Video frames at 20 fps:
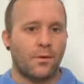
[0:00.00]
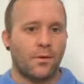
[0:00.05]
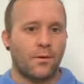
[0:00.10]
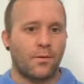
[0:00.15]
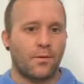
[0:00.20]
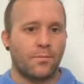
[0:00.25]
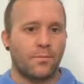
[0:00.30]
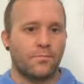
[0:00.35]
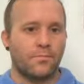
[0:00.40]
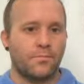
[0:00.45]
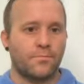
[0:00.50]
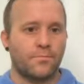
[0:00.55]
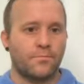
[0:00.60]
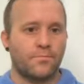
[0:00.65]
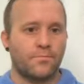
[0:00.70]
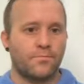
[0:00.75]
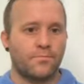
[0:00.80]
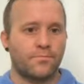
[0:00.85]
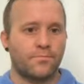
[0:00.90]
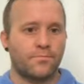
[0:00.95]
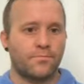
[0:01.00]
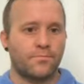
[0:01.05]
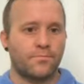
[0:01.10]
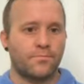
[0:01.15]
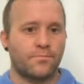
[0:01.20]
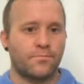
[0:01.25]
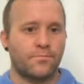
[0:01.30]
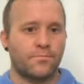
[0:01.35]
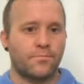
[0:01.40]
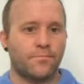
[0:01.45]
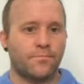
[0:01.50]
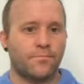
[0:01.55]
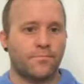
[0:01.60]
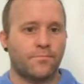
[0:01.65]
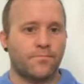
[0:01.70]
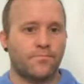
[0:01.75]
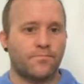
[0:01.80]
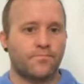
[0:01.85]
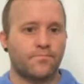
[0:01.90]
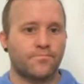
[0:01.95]

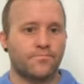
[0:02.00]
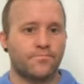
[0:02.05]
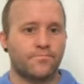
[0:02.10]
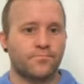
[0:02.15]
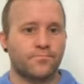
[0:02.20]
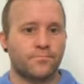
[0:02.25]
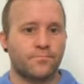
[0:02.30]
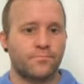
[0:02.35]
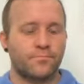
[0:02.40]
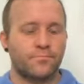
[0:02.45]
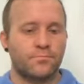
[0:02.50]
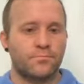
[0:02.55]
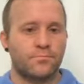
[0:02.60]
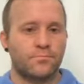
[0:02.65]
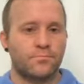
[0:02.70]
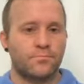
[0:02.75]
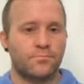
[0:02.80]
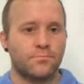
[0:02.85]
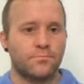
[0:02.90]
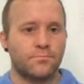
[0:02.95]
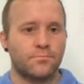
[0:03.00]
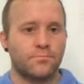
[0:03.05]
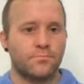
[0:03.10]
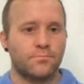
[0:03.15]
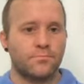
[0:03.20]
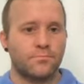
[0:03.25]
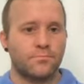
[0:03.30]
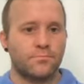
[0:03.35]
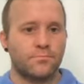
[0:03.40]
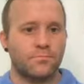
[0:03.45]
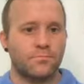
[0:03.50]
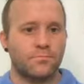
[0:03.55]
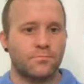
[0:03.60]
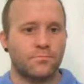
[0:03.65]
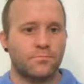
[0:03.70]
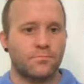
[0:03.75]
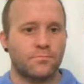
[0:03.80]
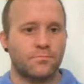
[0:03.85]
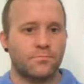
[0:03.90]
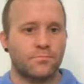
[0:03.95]

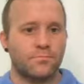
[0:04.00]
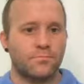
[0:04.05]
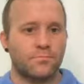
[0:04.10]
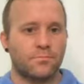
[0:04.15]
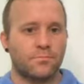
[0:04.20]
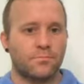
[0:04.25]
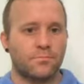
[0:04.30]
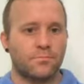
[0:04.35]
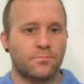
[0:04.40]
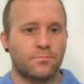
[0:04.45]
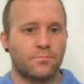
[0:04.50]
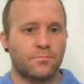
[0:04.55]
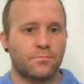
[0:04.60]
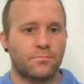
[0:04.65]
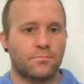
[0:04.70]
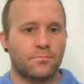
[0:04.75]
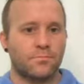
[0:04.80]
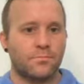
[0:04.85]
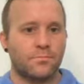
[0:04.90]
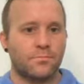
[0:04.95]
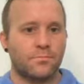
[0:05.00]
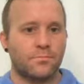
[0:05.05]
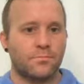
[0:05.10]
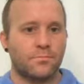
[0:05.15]
(silent)